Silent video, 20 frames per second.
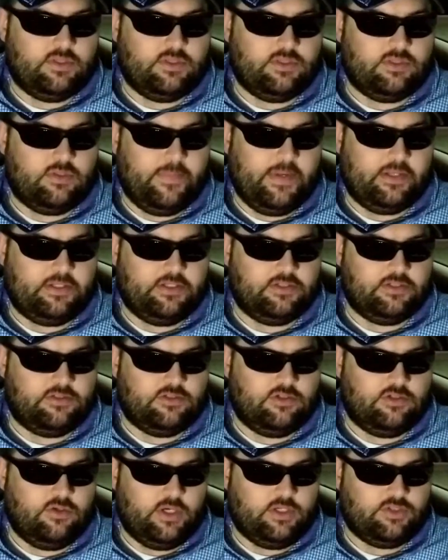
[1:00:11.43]
It's, it's a bad
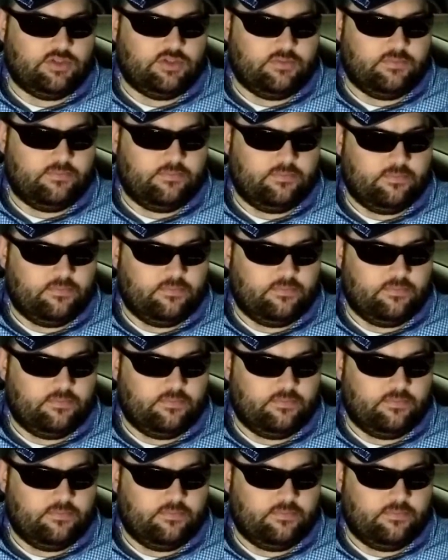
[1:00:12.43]
situation.